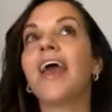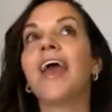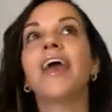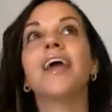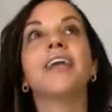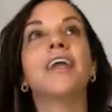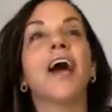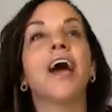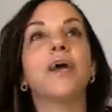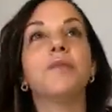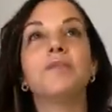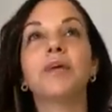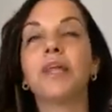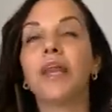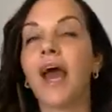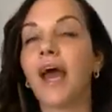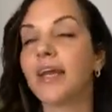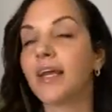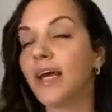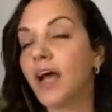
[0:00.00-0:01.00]
And I
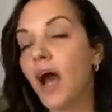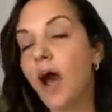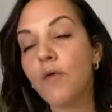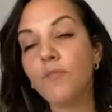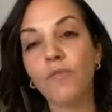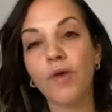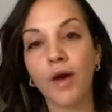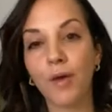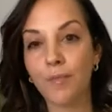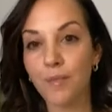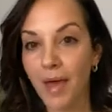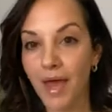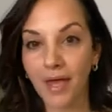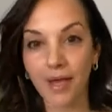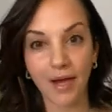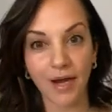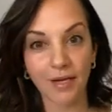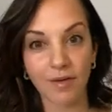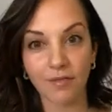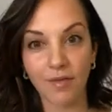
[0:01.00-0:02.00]
mean, at a come what may
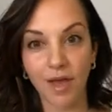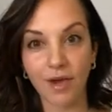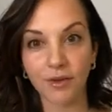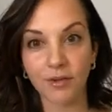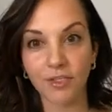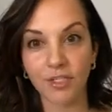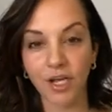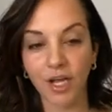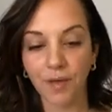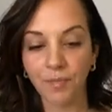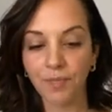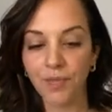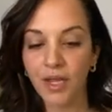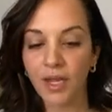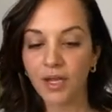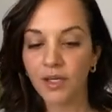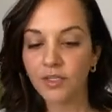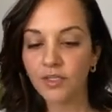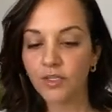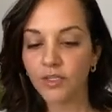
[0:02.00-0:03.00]
kind of energy.
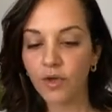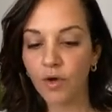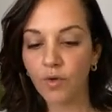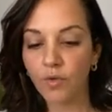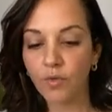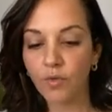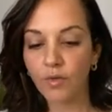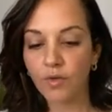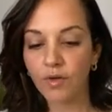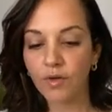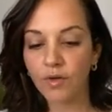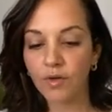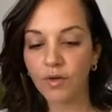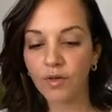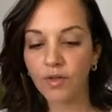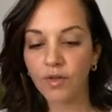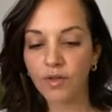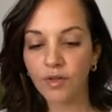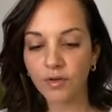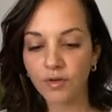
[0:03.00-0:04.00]
So
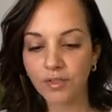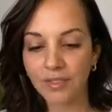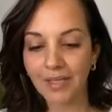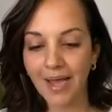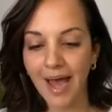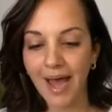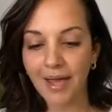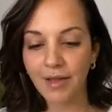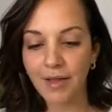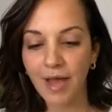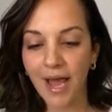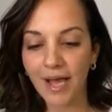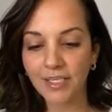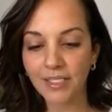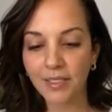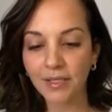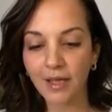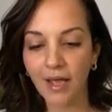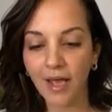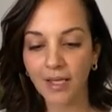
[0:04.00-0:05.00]
there's that
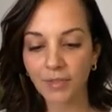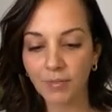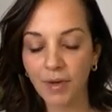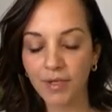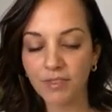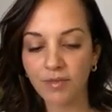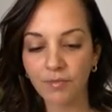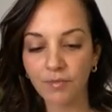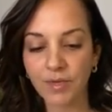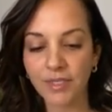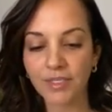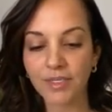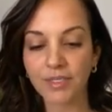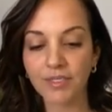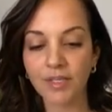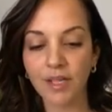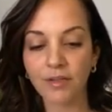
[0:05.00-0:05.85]
aspect of business.